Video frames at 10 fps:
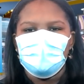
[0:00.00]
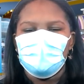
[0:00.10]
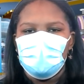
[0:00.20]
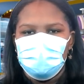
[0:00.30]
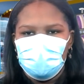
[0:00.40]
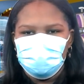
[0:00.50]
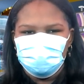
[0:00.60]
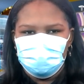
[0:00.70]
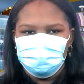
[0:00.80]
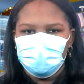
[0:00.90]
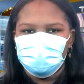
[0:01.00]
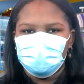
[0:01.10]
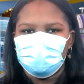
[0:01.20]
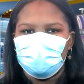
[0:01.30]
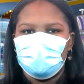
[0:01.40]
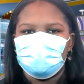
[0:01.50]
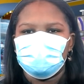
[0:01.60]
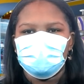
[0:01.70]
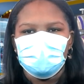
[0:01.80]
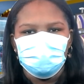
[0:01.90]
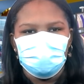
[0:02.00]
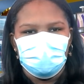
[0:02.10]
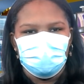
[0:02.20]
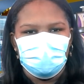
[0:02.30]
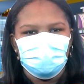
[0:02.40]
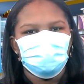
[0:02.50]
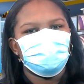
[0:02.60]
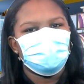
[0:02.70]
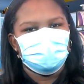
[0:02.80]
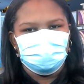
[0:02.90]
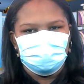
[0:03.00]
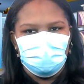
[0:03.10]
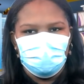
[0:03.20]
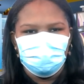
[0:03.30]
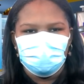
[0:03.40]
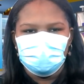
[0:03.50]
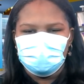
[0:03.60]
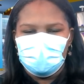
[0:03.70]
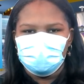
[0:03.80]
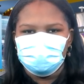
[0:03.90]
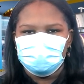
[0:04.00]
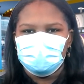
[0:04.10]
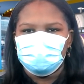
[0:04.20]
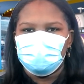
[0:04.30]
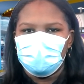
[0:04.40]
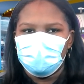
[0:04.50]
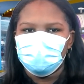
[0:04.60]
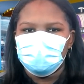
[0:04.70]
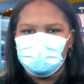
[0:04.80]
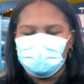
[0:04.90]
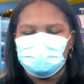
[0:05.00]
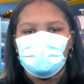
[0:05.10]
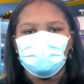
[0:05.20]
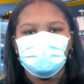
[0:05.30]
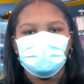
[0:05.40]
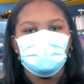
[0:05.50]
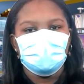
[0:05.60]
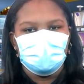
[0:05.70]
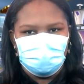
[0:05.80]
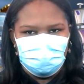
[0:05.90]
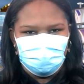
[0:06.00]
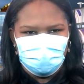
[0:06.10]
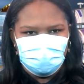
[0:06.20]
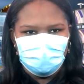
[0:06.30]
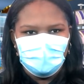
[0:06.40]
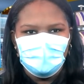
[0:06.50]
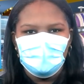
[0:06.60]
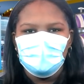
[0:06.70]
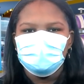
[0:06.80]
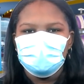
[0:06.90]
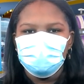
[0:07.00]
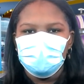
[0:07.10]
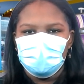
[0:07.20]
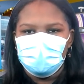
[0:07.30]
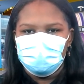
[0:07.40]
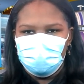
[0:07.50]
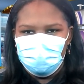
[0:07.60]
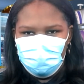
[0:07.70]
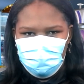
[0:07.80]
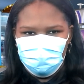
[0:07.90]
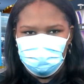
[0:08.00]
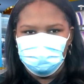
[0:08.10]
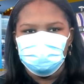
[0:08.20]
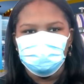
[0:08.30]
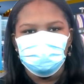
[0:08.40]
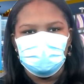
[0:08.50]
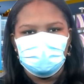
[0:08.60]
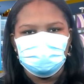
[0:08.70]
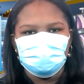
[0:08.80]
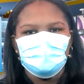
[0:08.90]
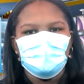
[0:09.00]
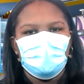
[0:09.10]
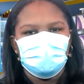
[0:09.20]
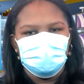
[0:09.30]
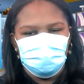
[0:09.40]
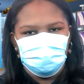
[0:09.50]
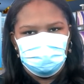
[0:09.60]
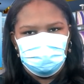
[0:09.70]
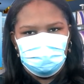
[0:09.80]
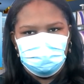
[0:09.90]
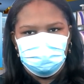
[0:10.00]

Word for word: a pet shop owner had a parrot with a sign on its cage that said, Parrot repeats everything it hears. Davy bought a parrot for two weeks and spoke to it.